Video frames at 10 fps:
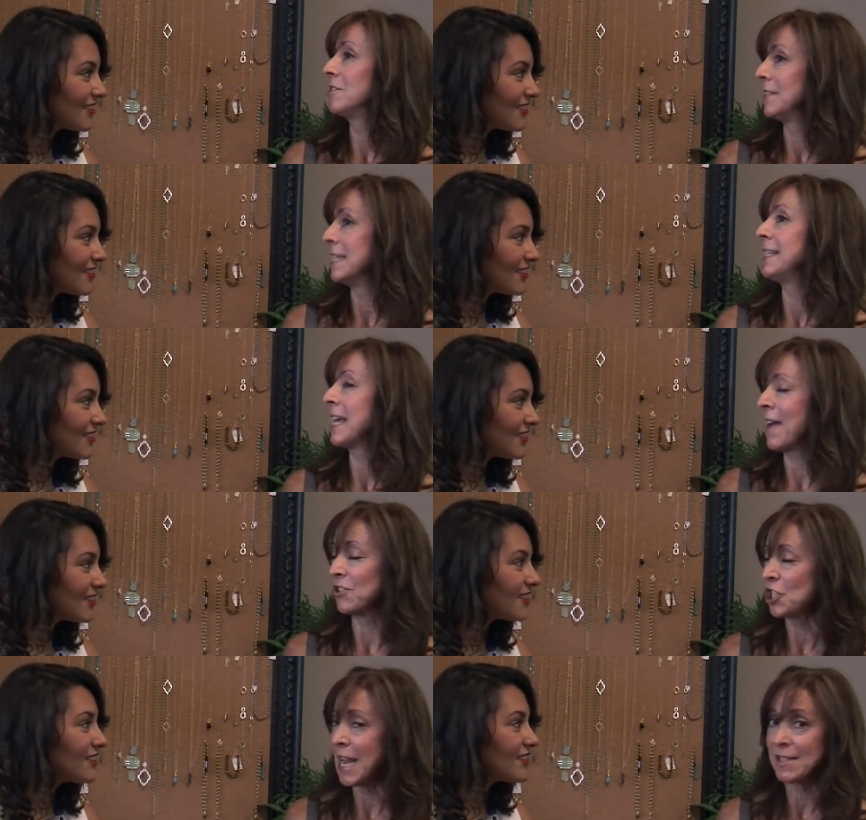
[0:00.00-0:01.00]
Speaker 1: didn't have a
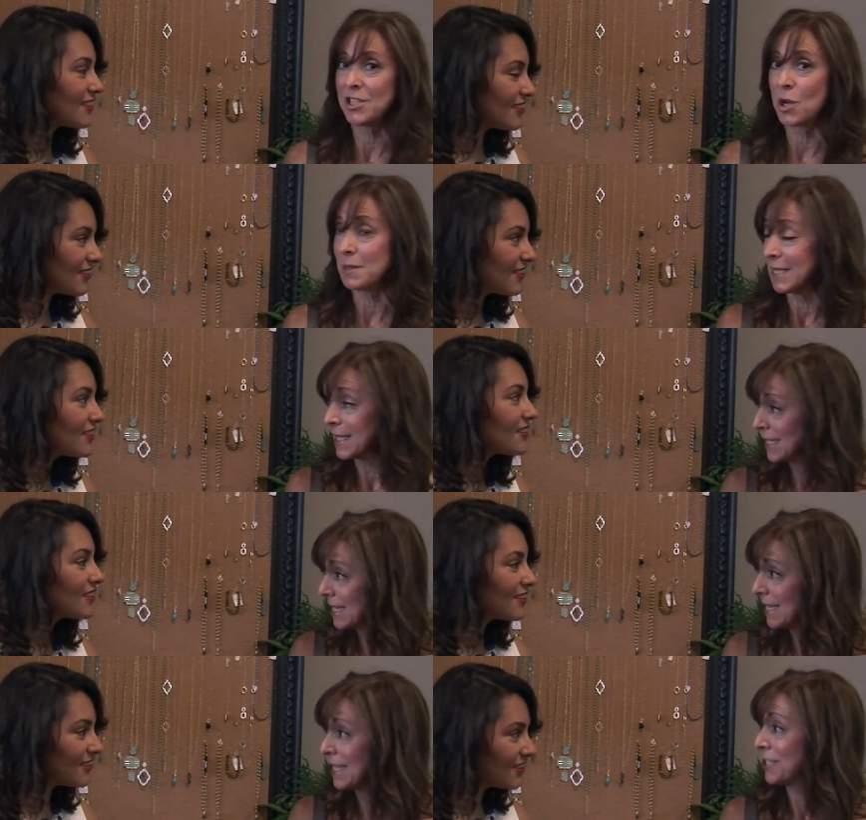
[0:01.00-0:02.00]
chance to go into the
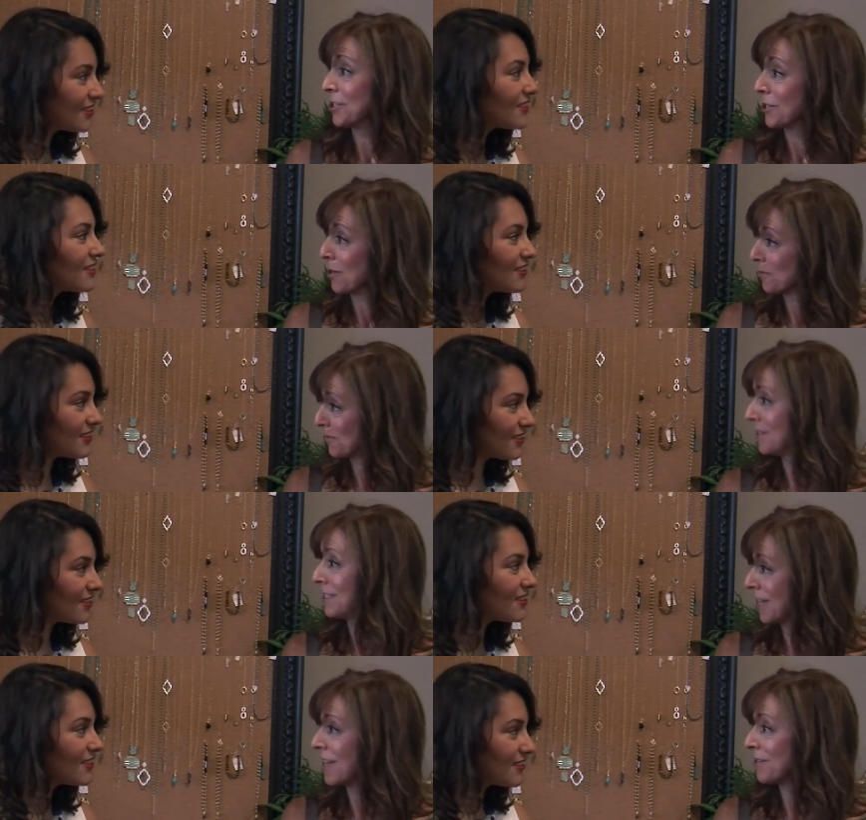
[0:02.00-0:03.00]
city to go
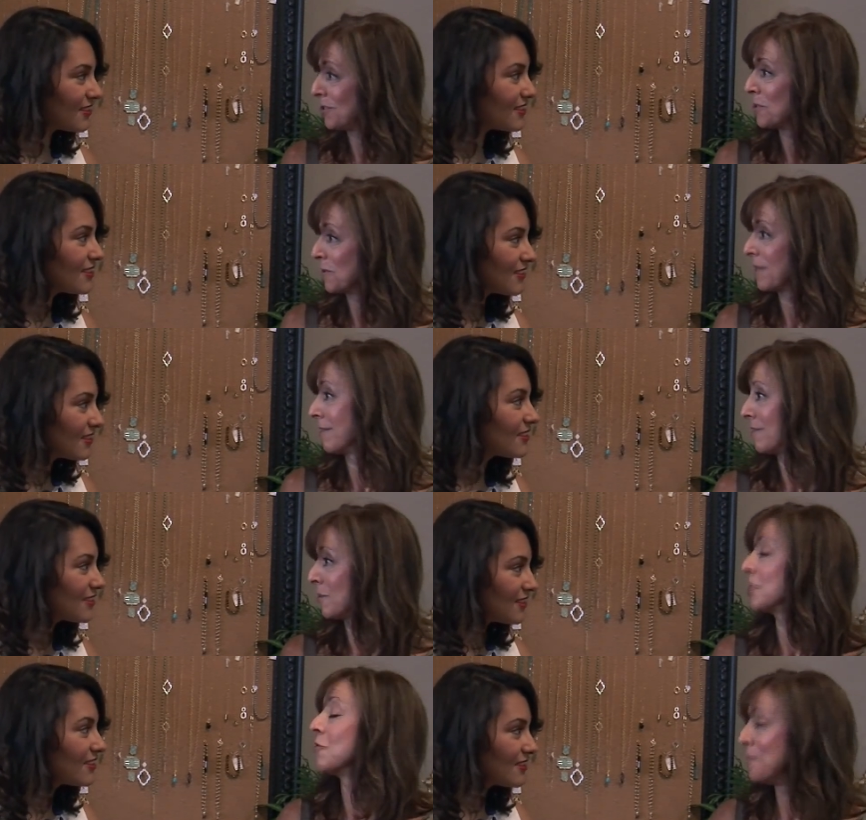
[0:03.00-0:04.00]
uh, do,
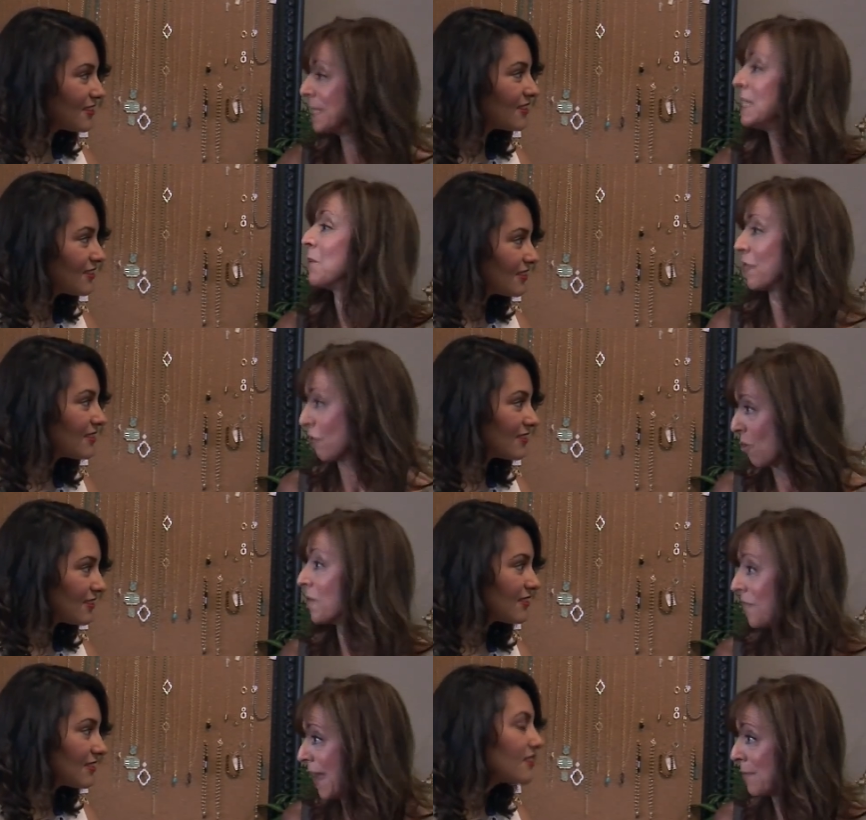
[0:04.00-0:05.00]
because they're busy with their own
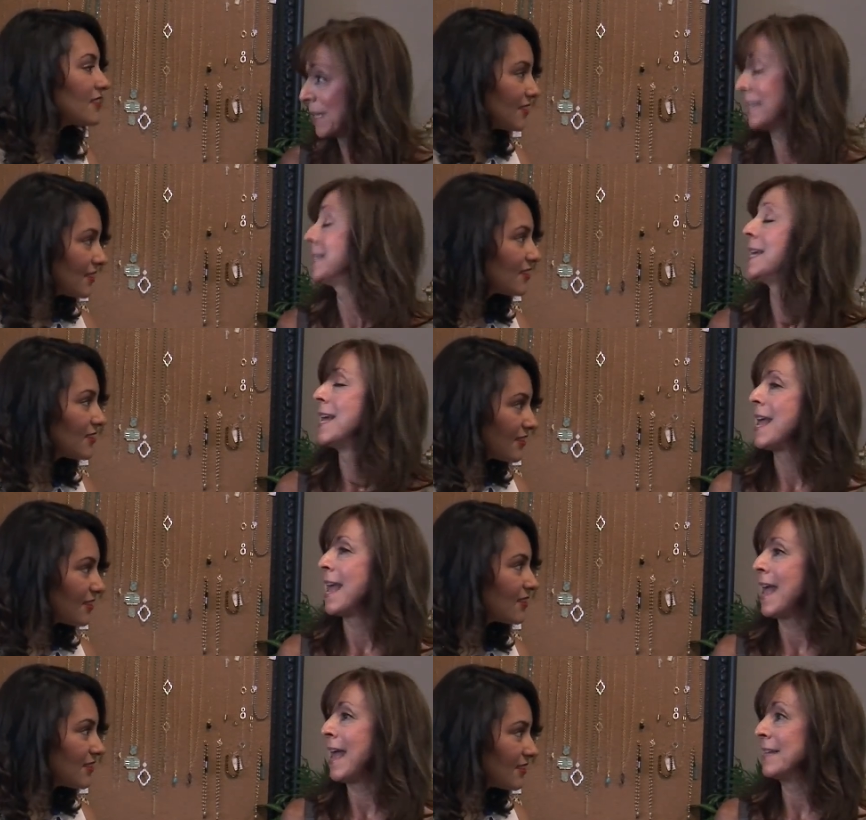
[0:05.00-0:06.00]
families.
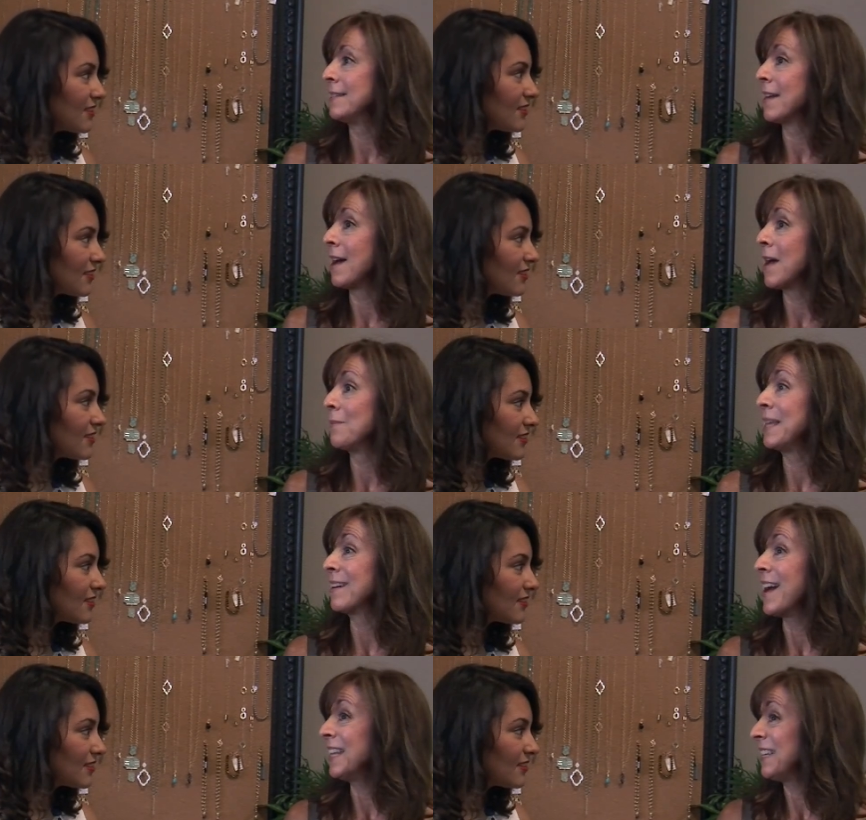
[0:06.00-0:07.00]
And um, it
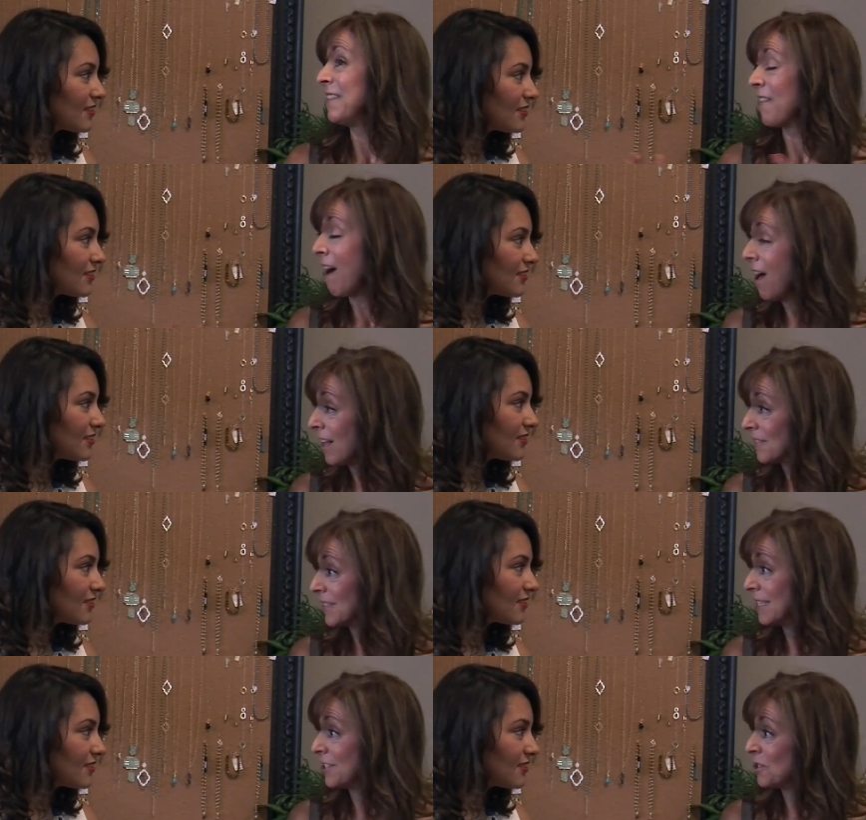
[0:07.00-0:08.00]
kind of
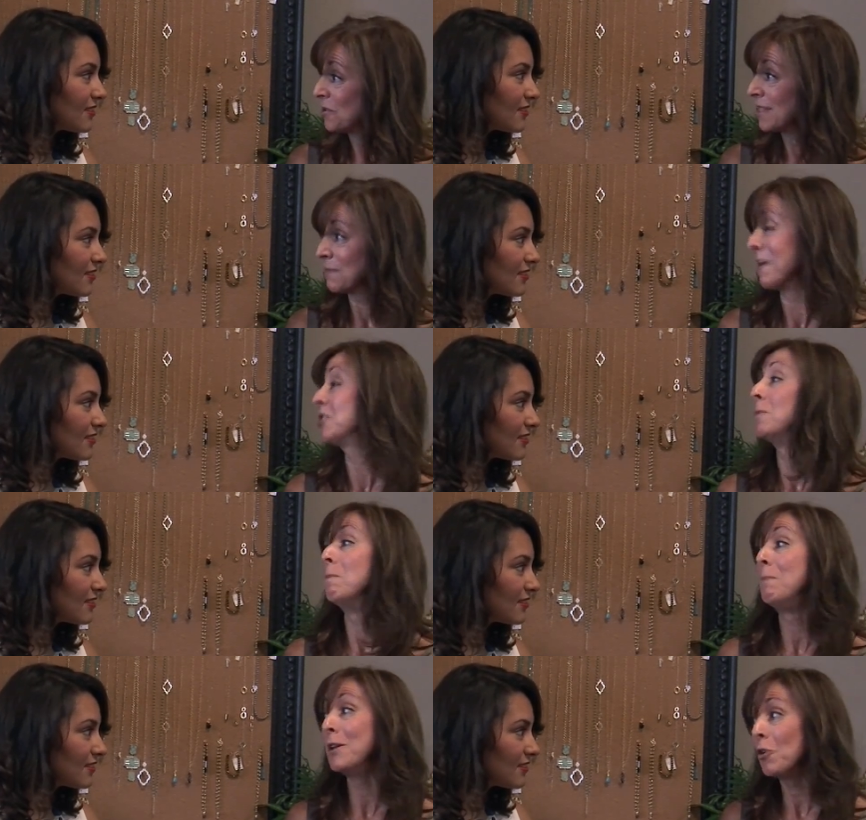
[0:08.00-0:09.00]
evolved into this much
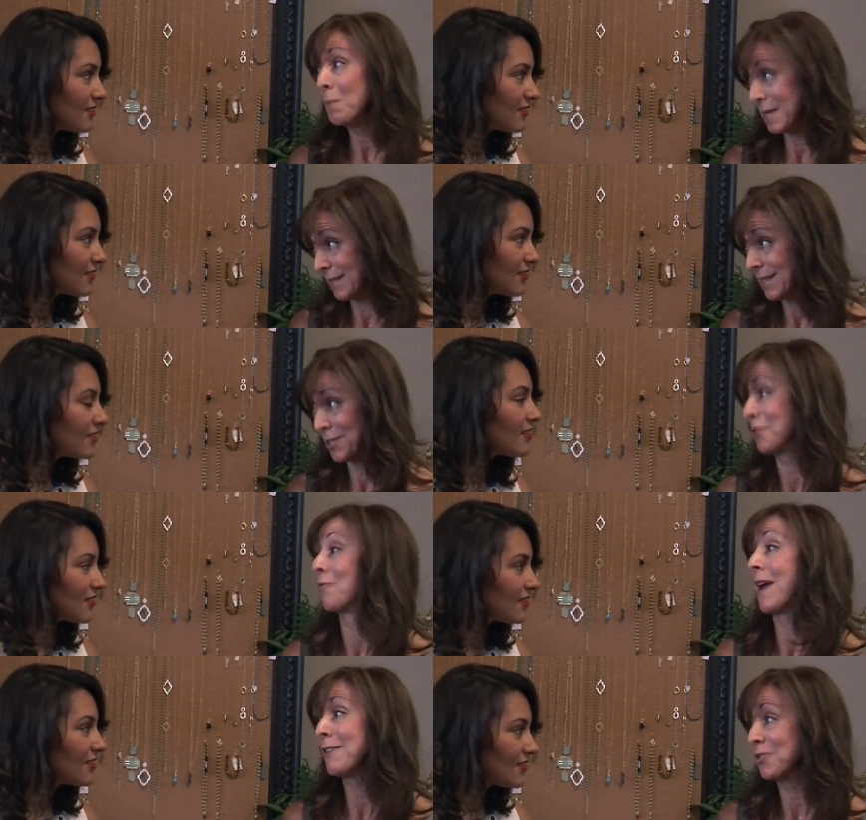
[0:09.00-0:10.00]
bigger business,
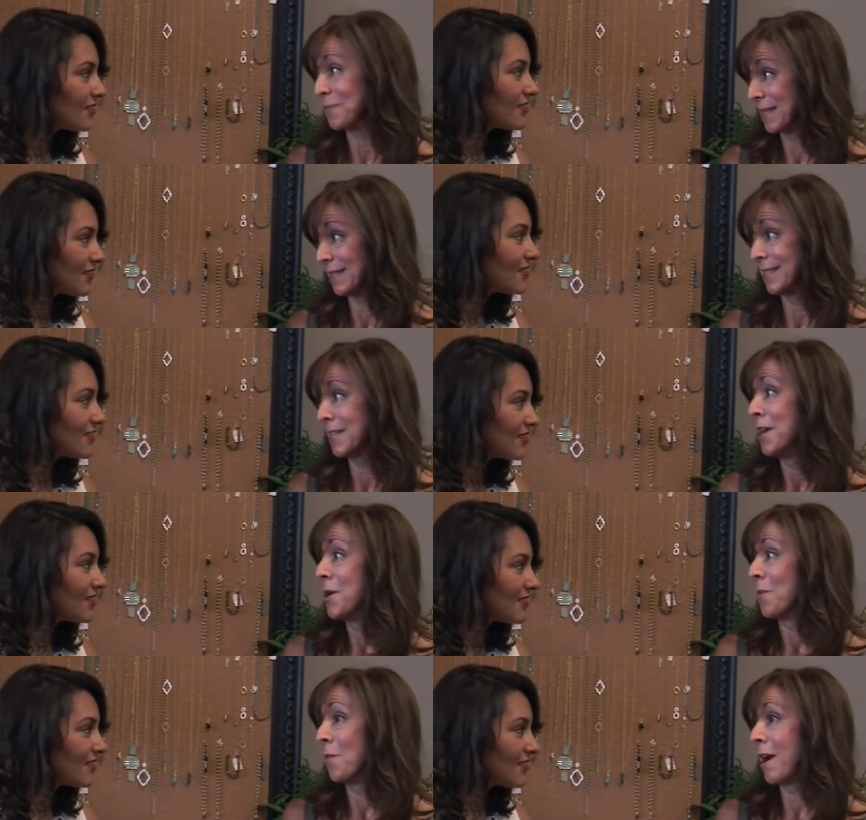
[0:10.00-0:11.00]
grander business,
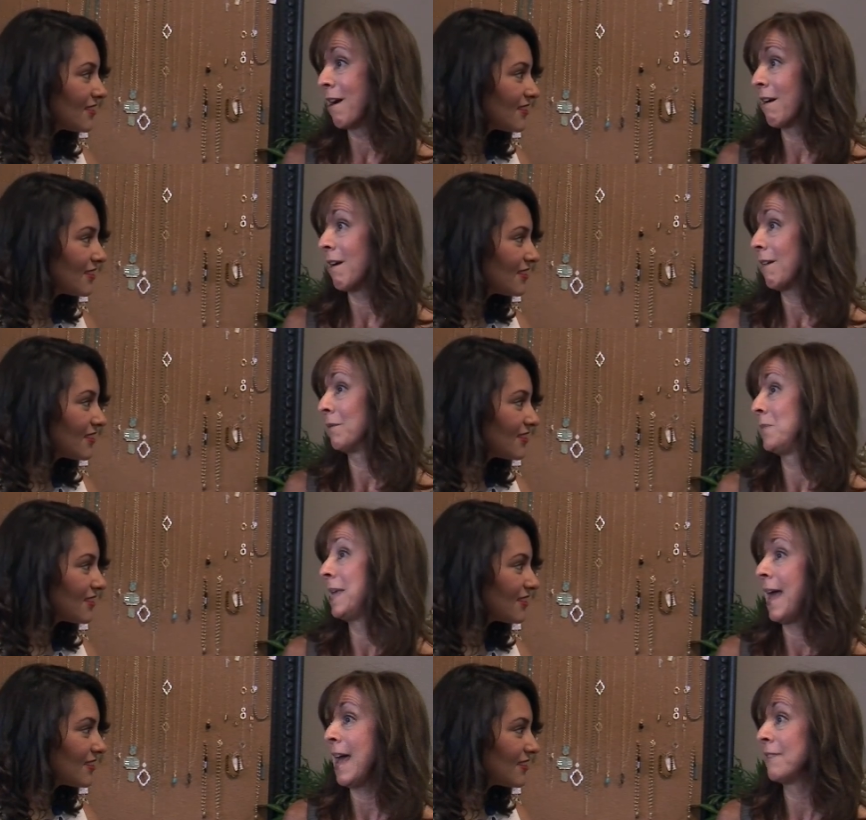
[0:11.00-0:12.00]
where
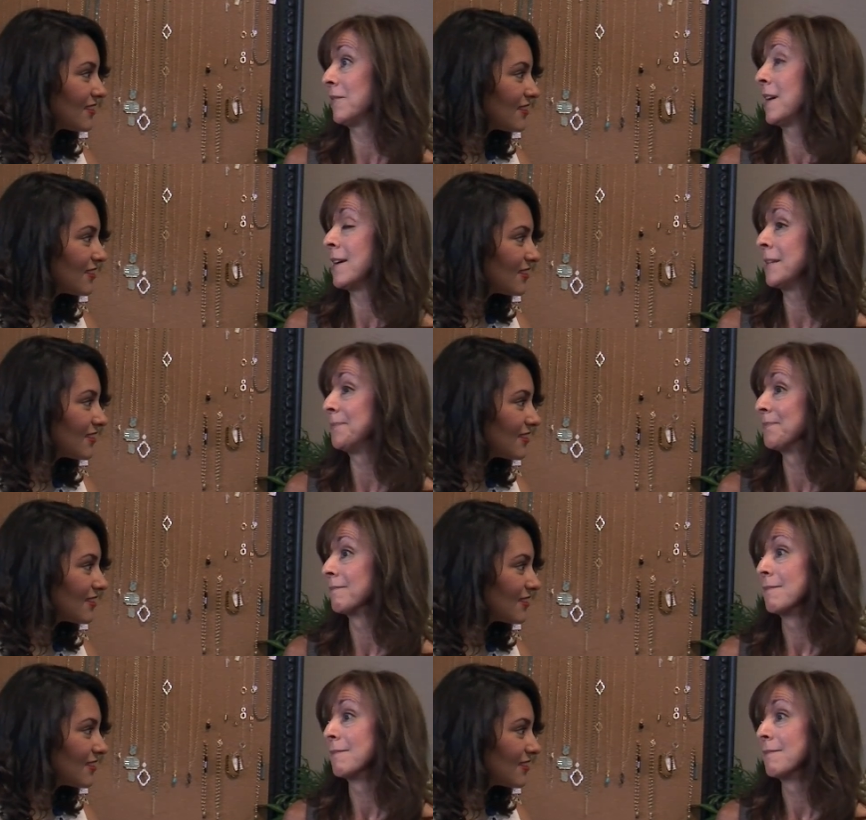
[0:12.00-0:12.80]
we have um,